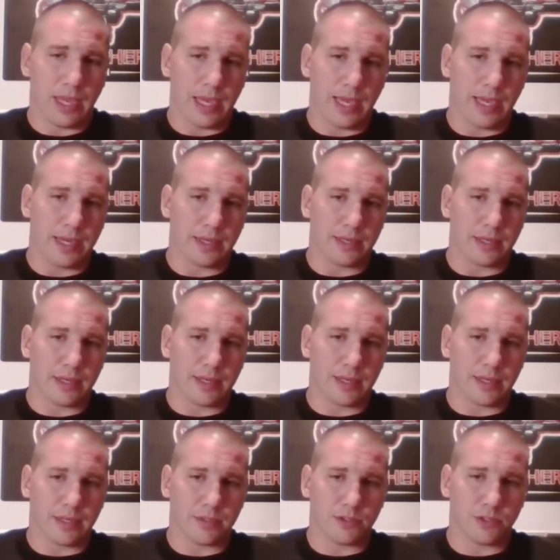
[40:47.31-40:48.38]
and
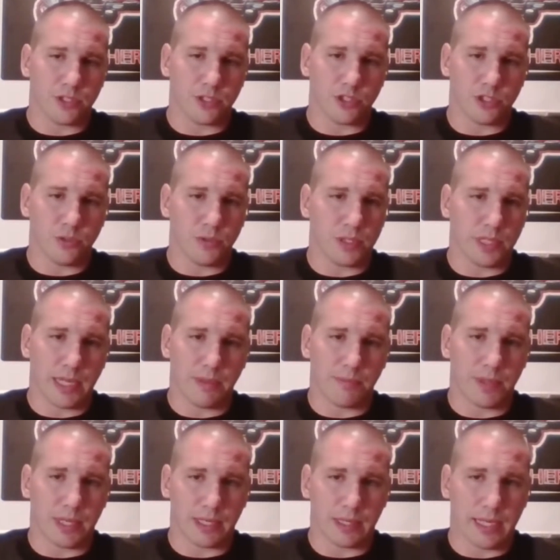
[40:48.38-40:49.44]
just shoot the damn
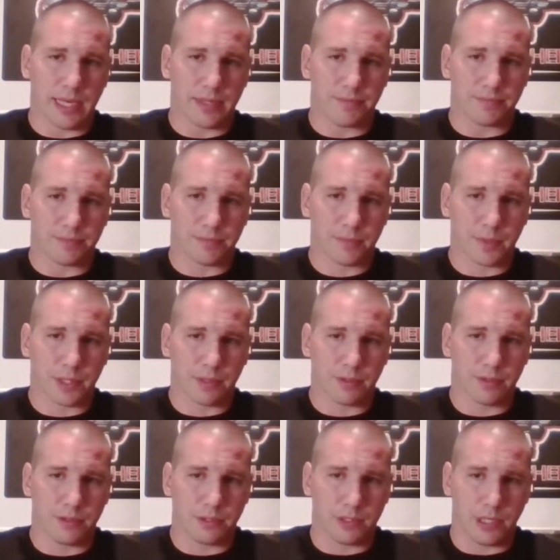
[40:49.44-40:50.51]
thing a lot.
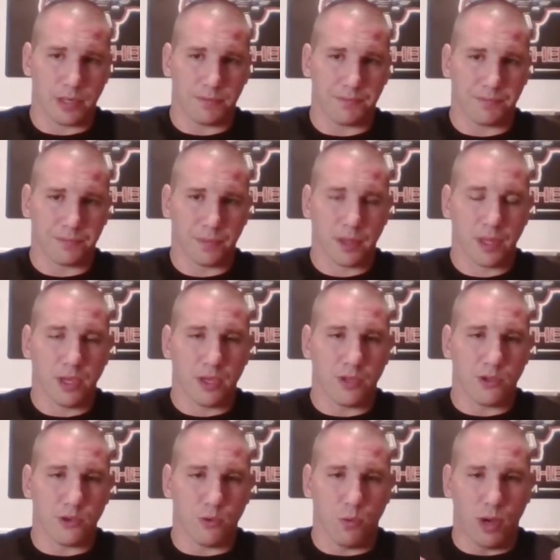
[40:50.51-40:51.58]
So
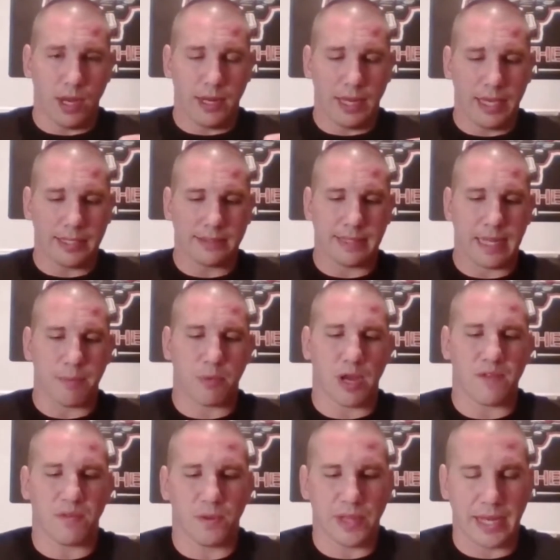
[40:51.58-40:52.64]
you want a sniper
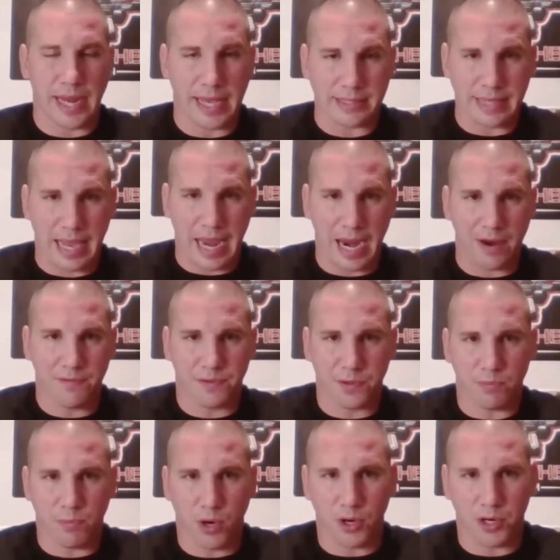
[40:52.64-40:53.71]
rifle that has
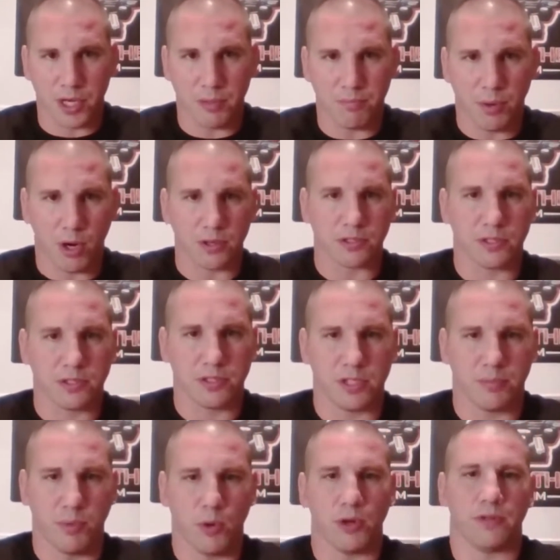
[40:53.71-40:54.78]
aftermarket parts
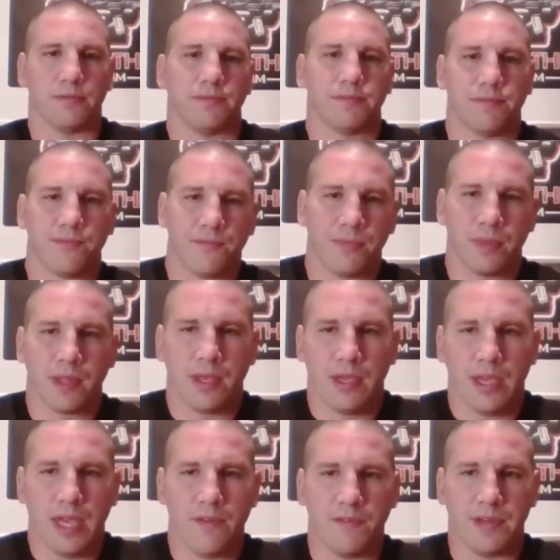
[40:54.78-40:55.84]
support.
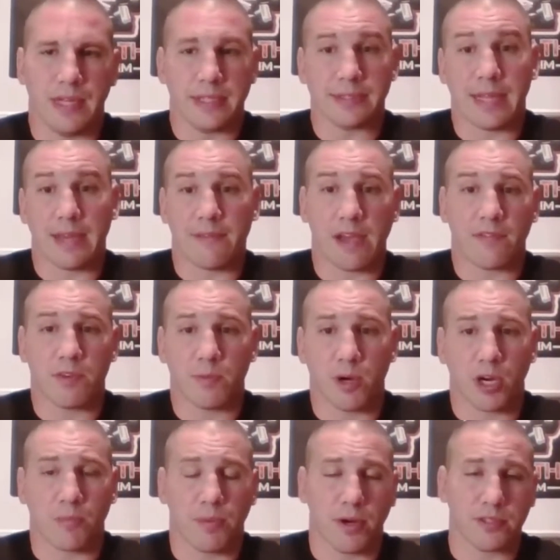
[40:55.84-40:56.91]
If it doesn't have
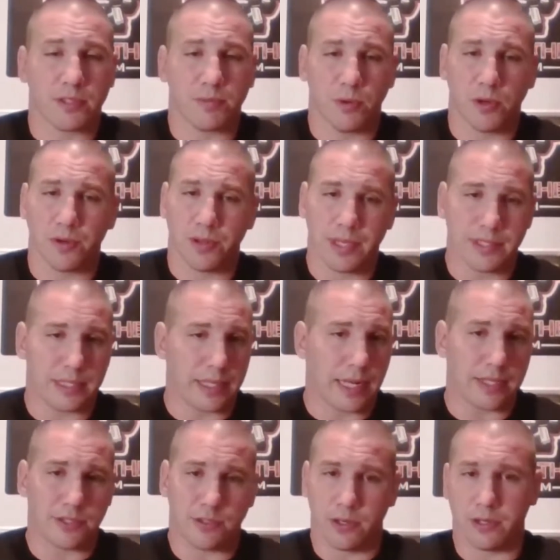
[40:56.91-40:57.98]
aftermarket parts support, it's a
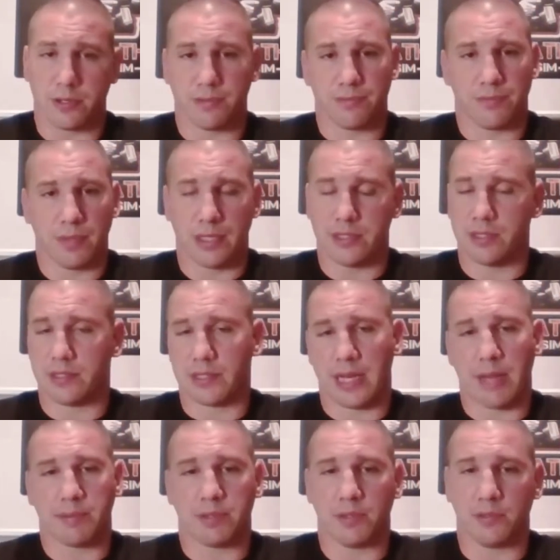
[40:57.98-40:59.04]
non-starter. It's just an
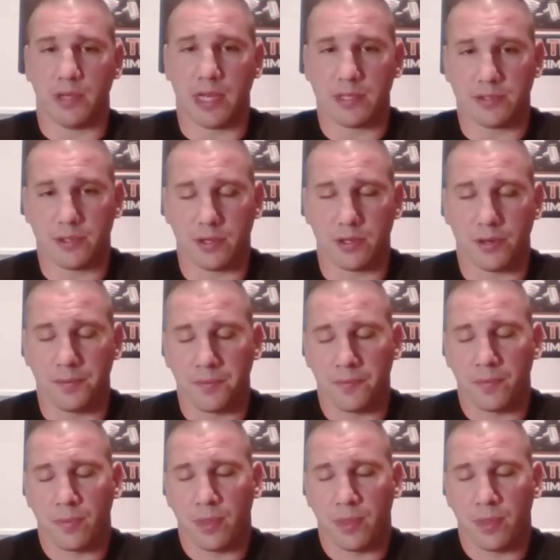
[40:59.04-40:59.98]
absolute non-starter.